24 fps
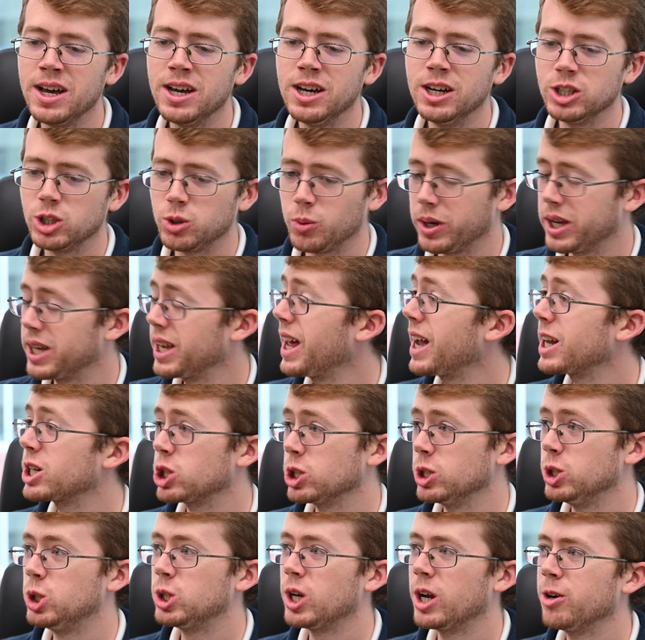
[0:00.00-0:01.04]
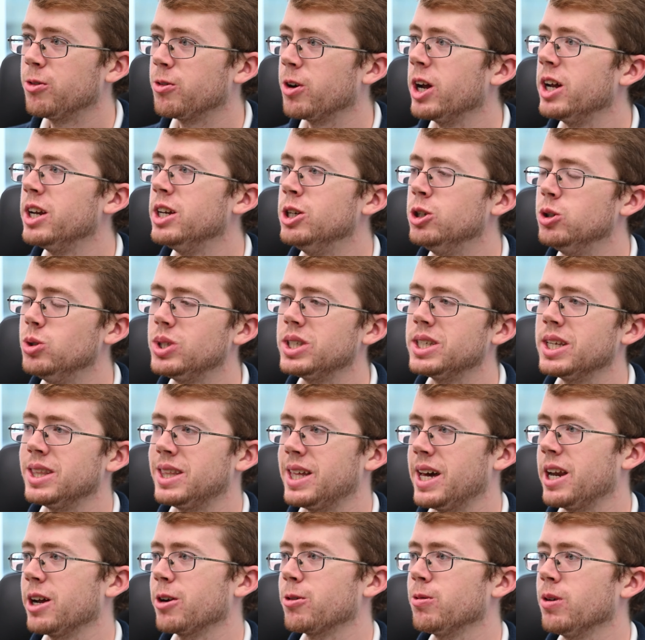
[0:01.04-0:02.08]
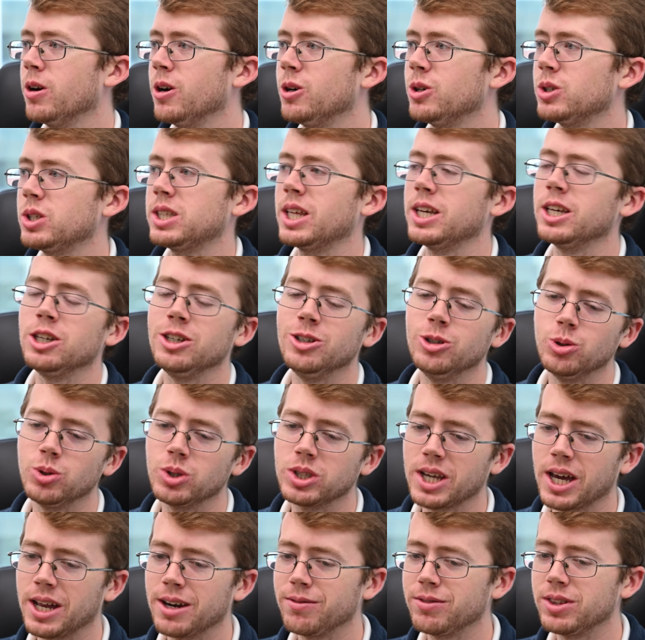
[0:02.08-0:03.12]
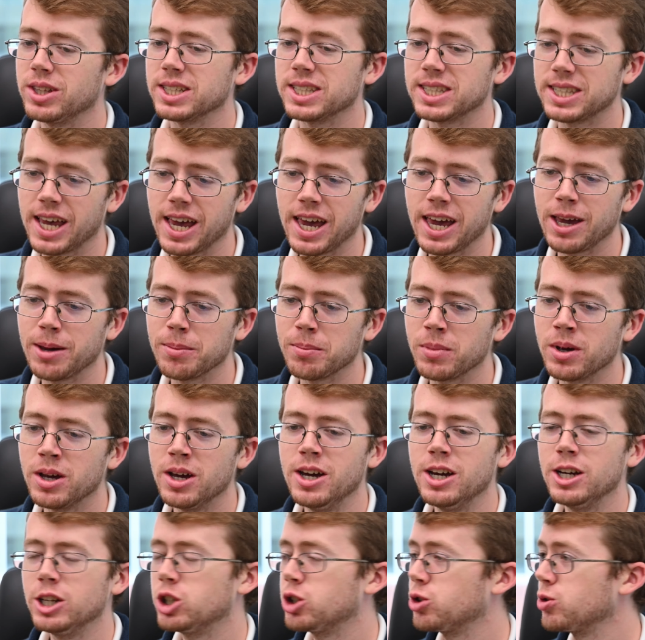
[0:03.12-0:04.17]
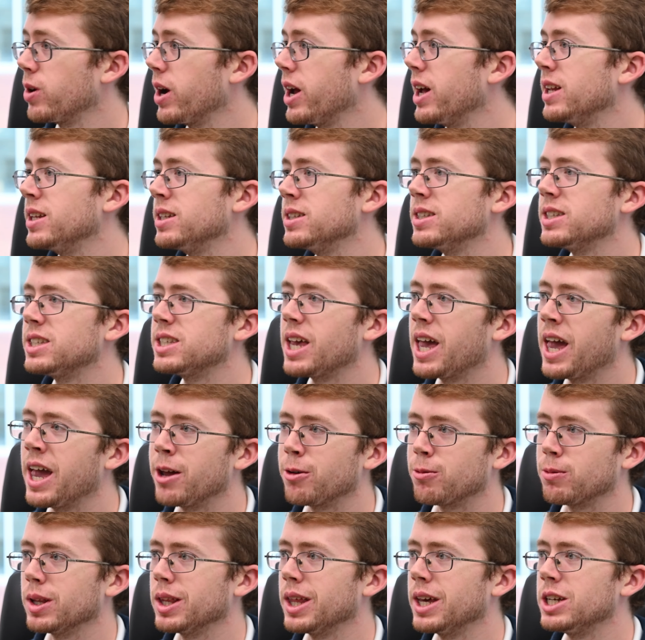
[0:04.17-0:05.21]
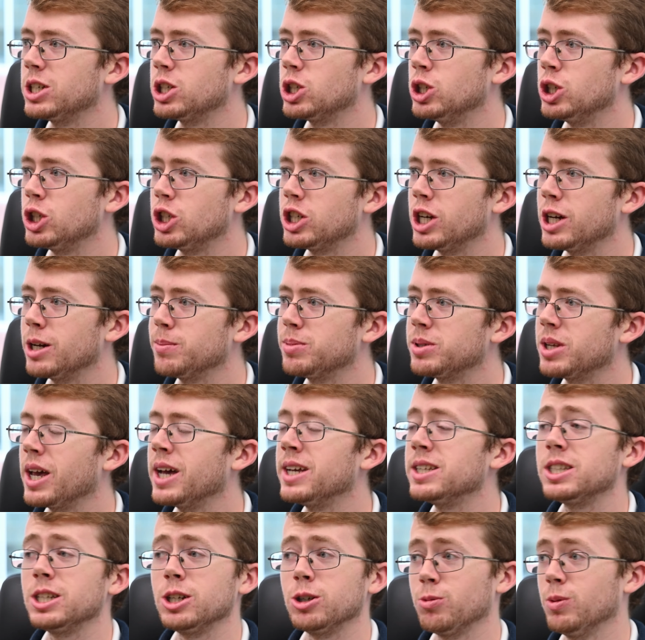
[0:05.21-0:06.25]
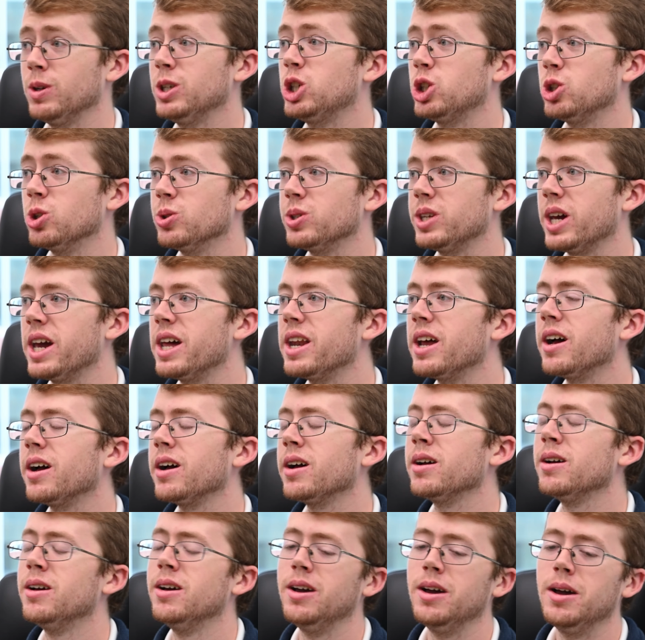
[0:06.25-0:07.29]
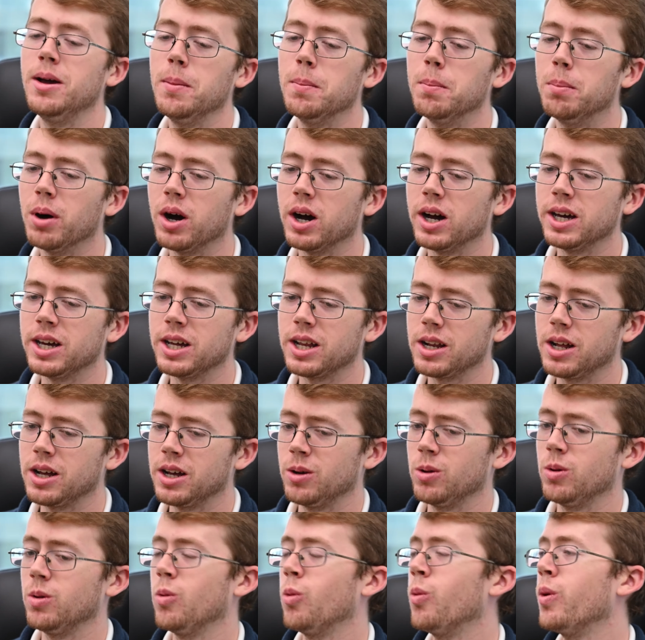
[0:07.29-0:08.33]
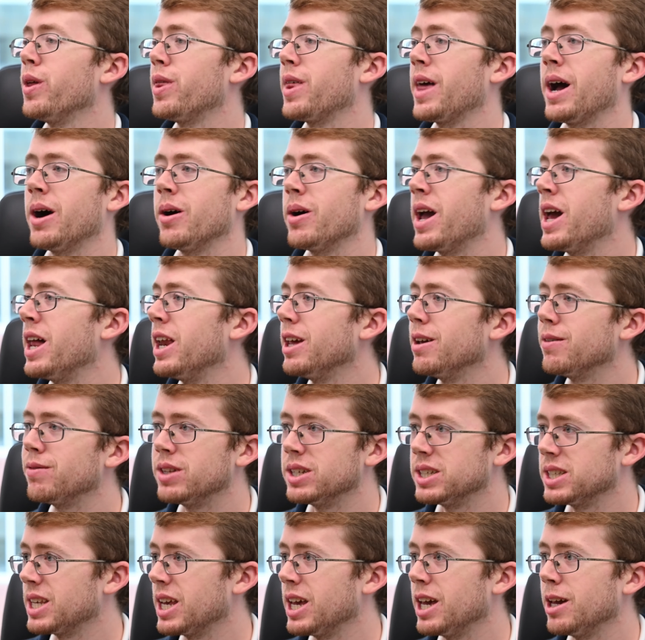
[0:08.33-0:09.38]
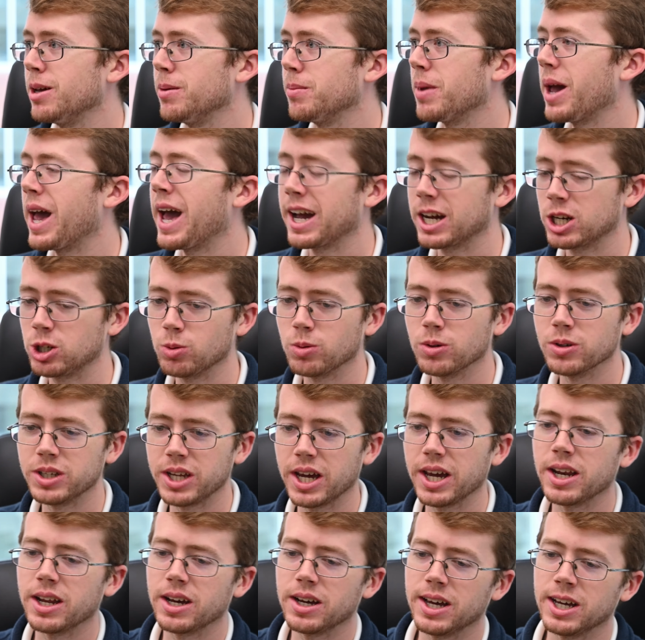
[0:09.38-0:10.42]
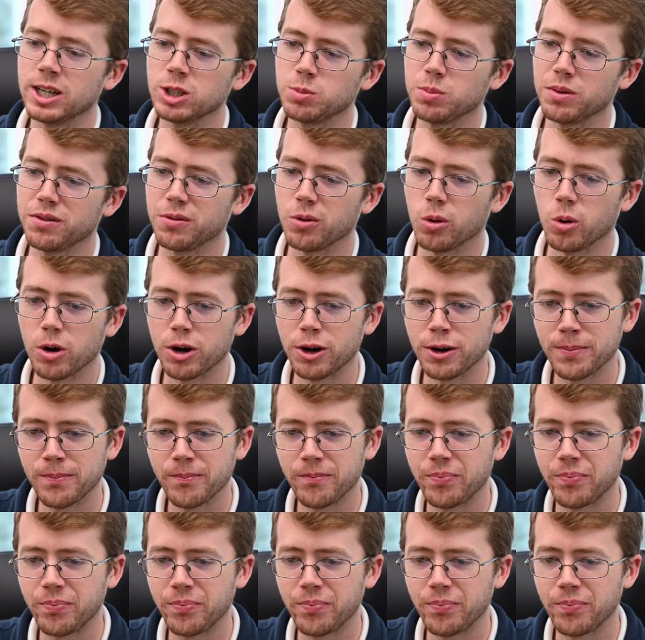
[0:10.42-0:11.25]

So we can actually generate new synthetic rows that use kind of the same trends and relationships as the original data, but without any of the same actual data as before.